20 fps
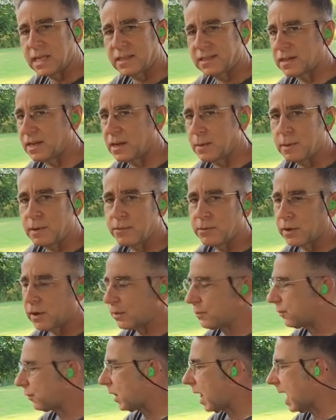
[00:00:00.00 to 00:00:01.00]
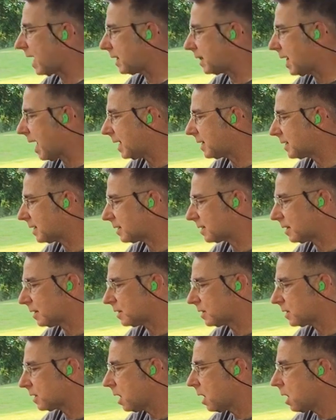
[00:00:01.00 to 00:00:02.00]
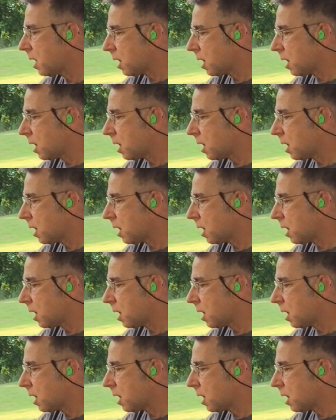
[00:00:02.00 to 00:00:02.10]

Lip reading: It's going to be very flat in that distance.